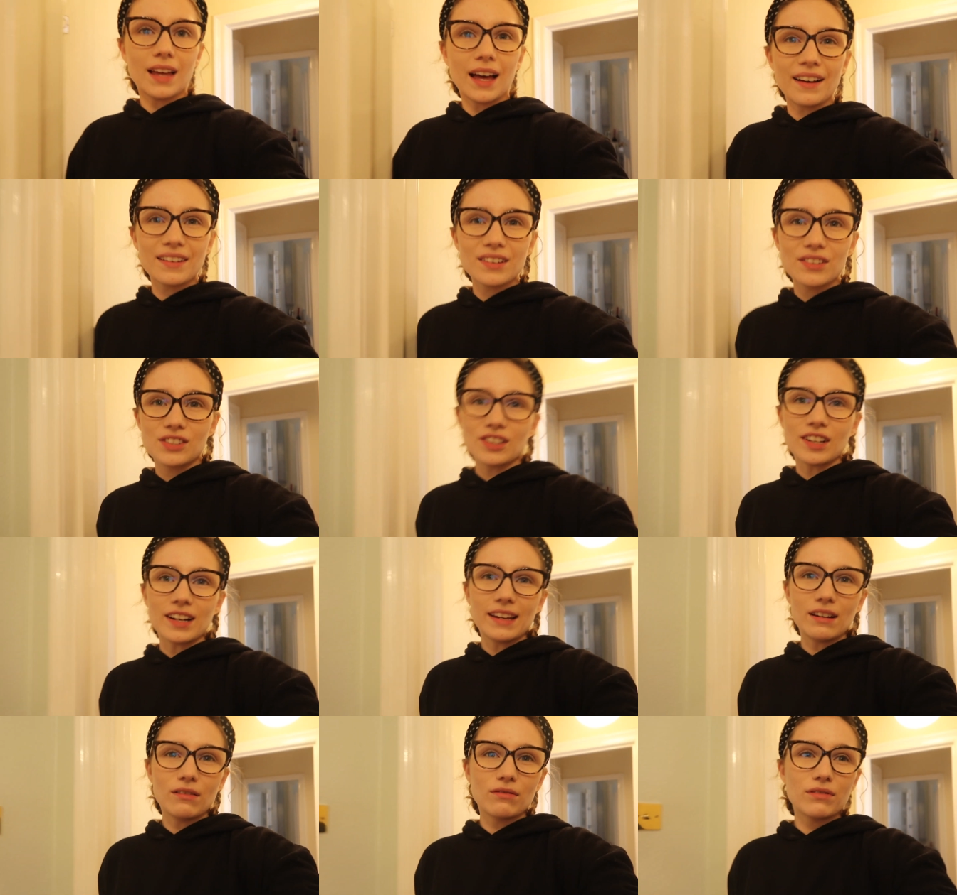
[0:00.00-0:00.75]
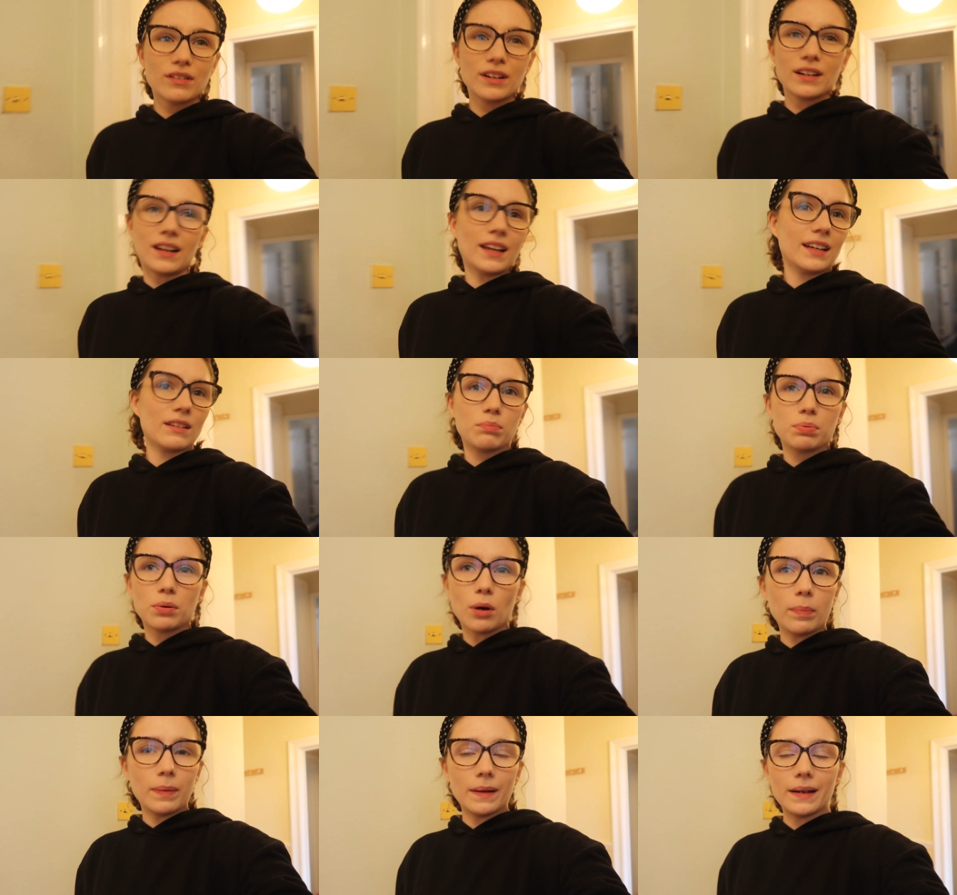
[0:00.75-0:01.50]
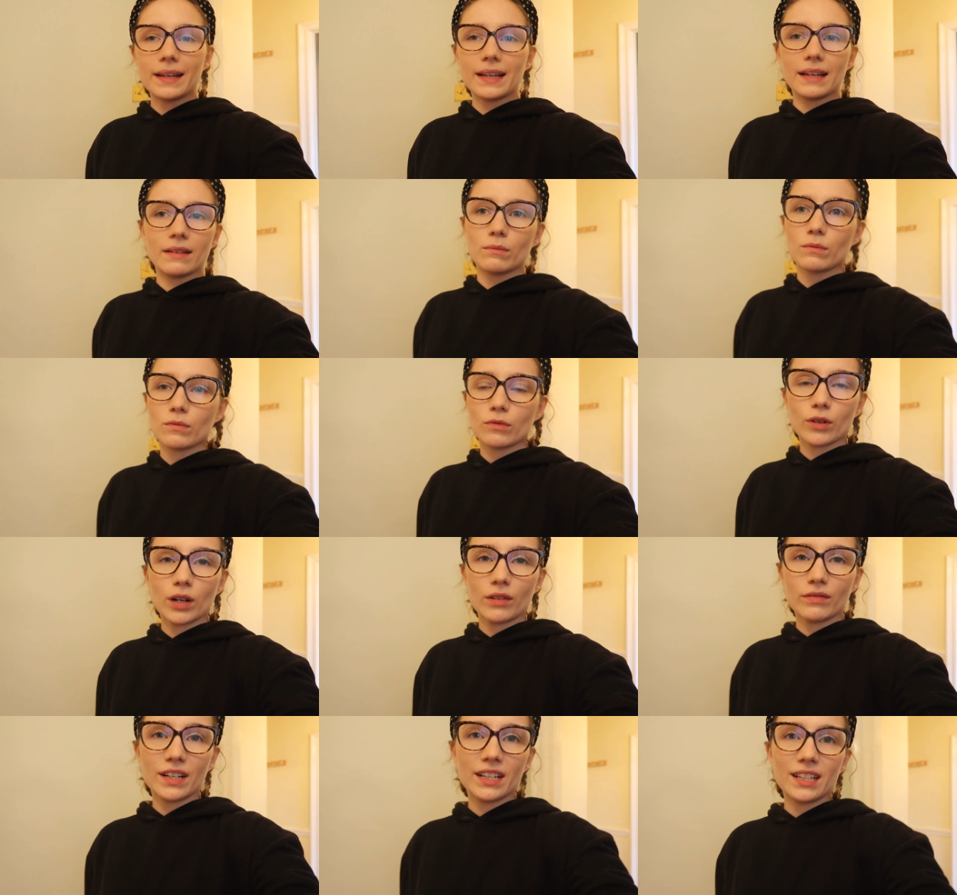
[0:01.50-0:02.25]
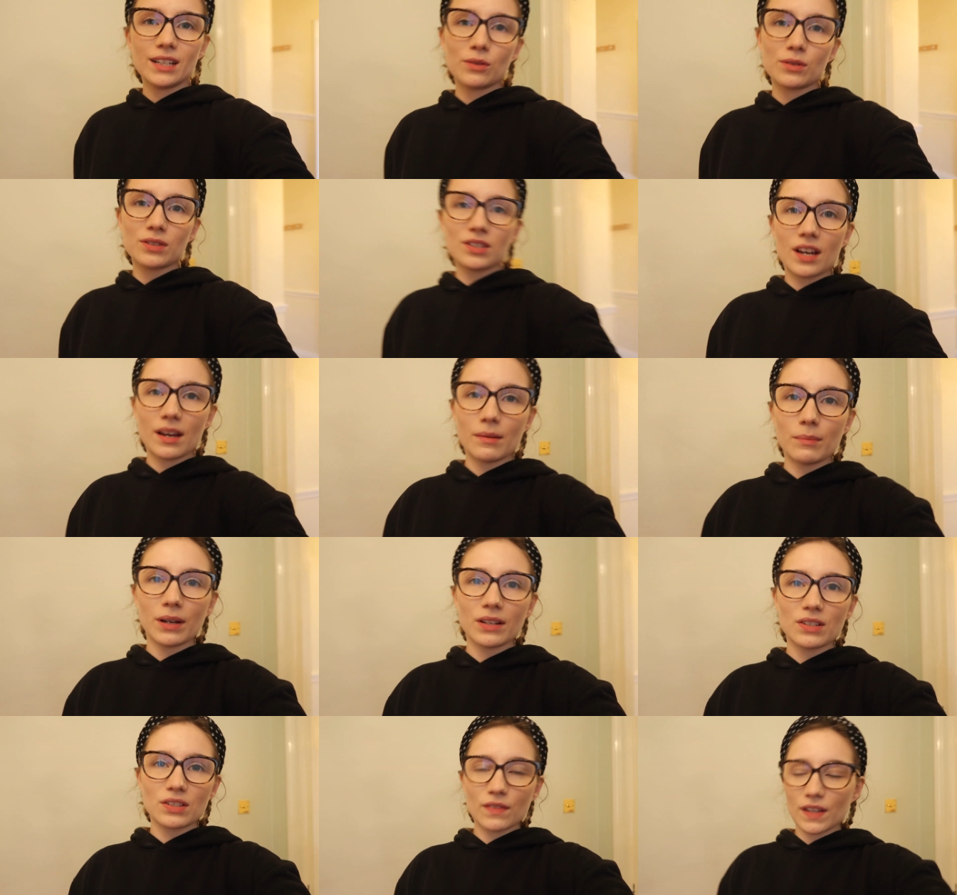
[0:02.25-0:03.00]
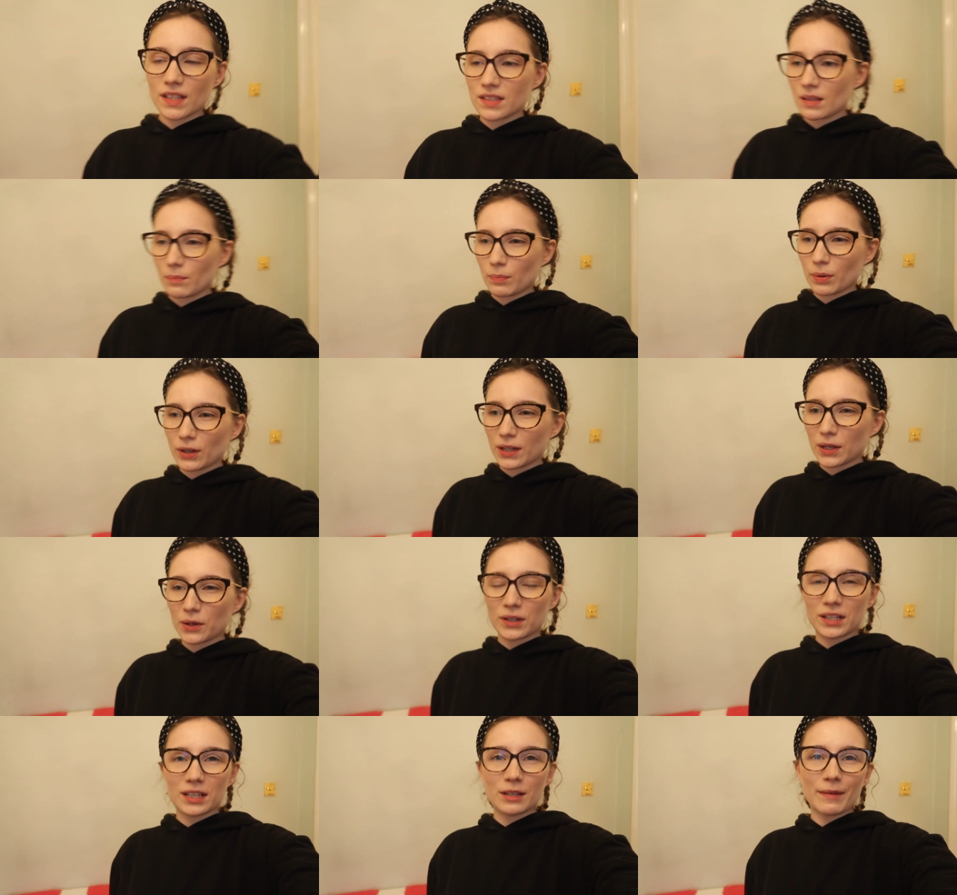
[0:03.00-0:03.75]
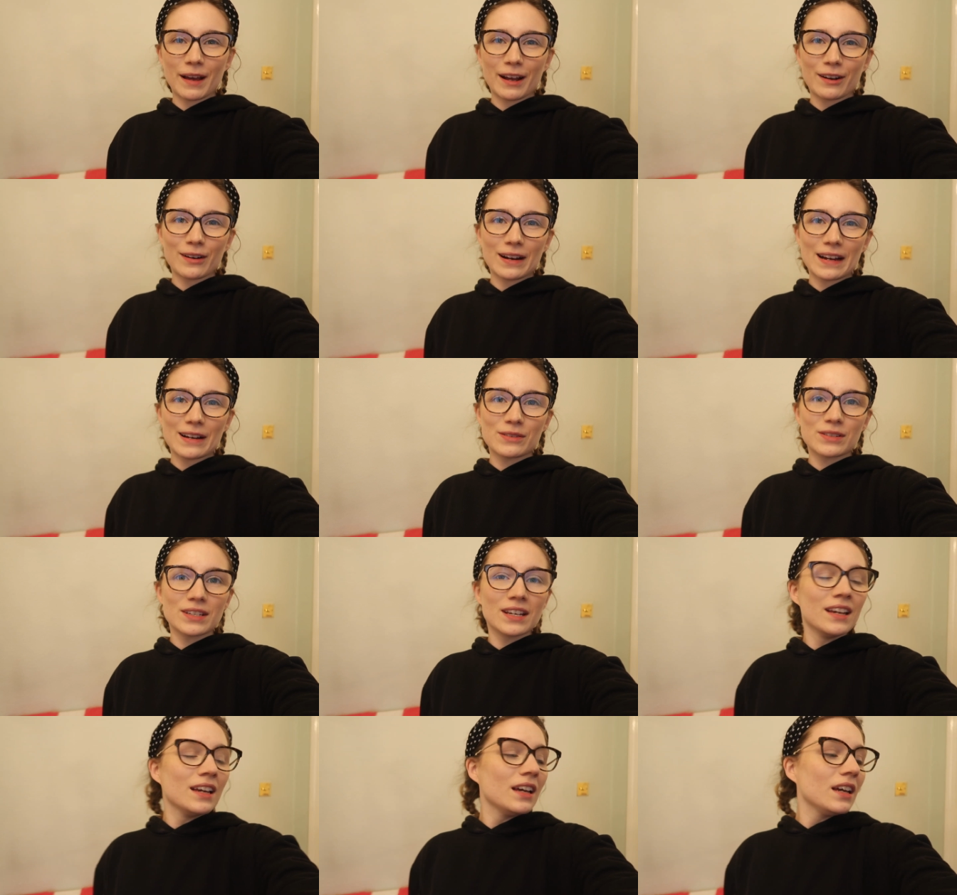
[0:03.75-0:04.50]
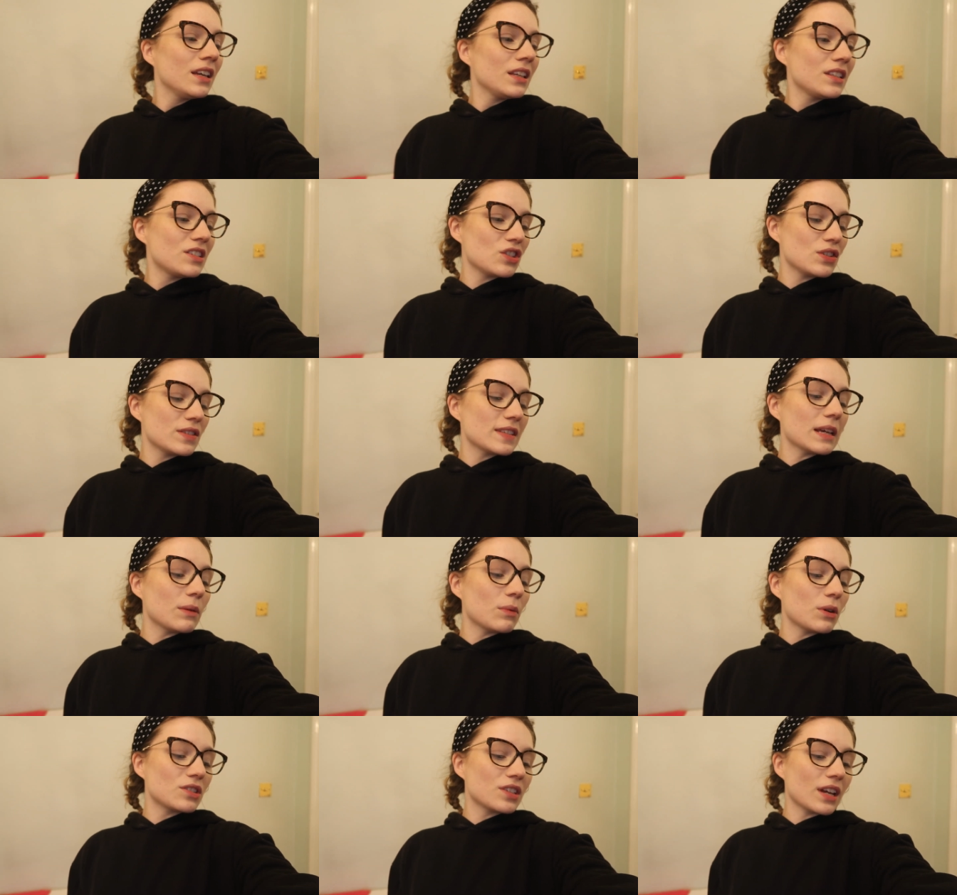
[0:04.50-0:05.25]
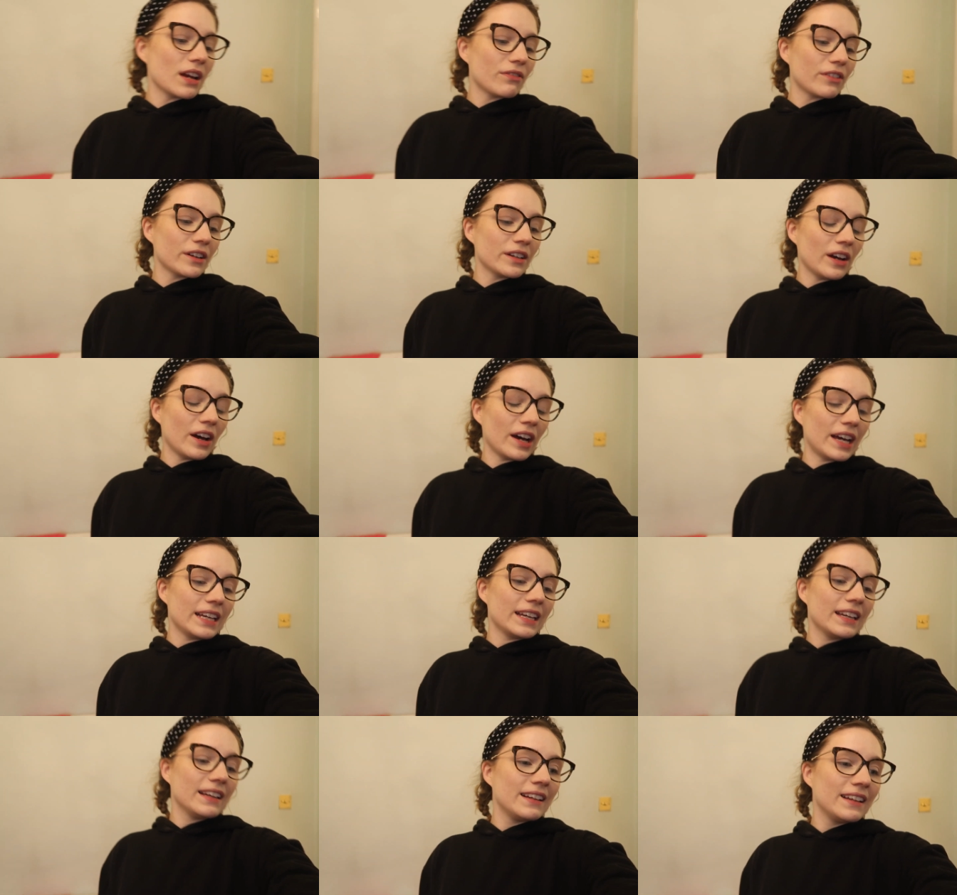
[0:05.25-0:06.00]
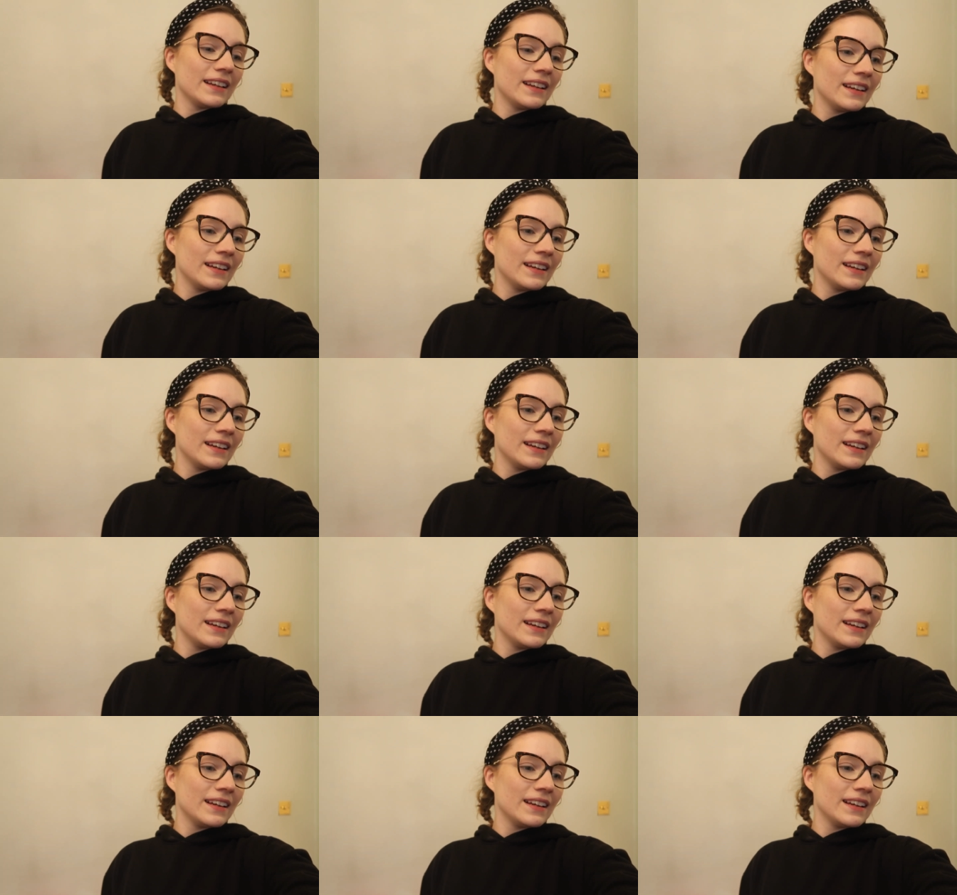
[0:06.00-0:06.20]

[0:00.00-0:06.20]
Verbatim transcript: actually like properly in a really long time, but I just fancy putting on in the background. Did you say you watch it every night?